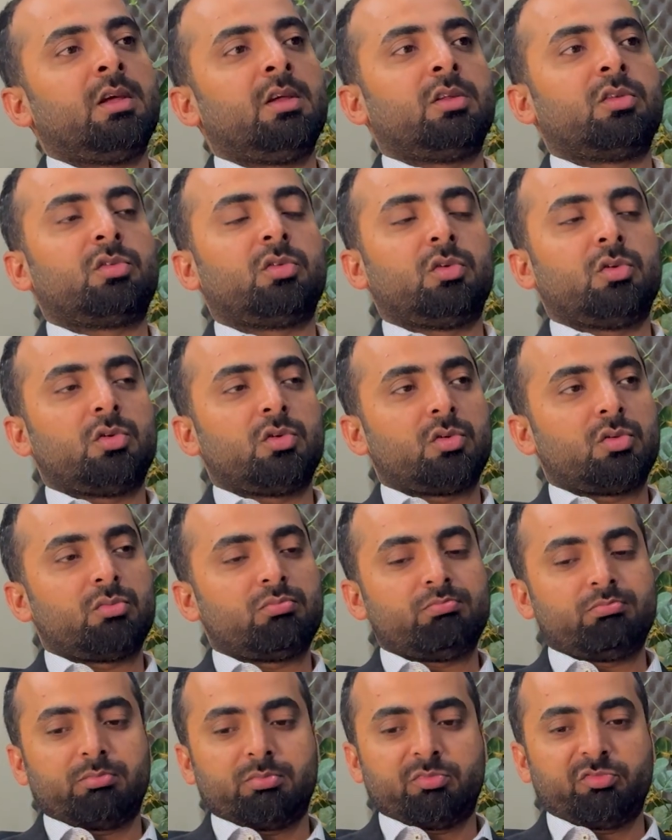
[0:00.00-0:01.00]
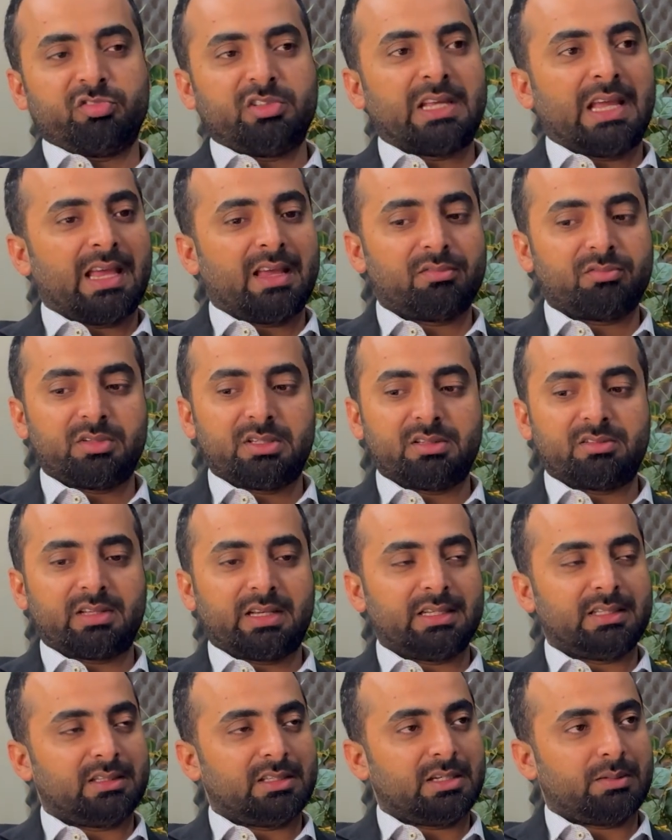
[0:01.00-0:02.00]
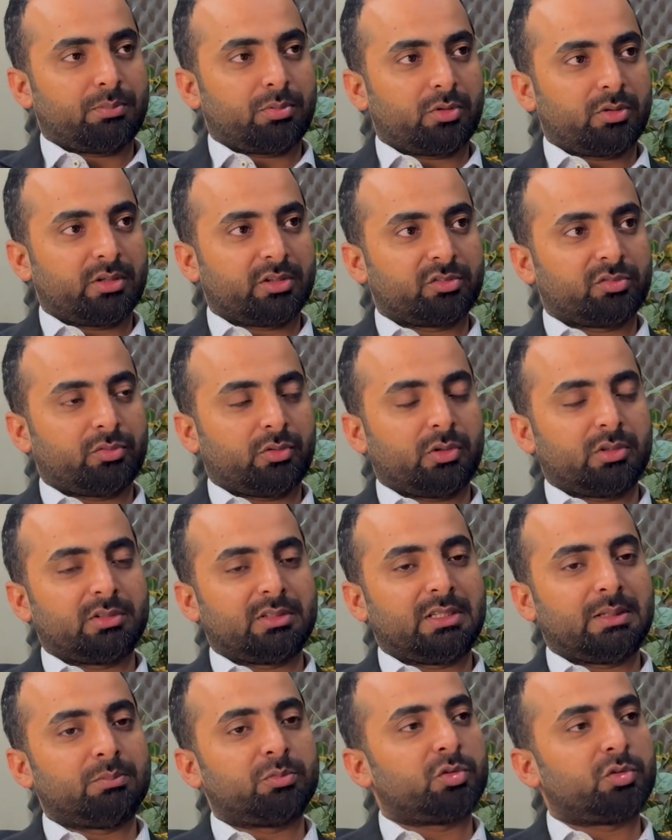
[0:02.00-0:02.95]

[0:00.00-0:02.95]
So we have designed their products for them.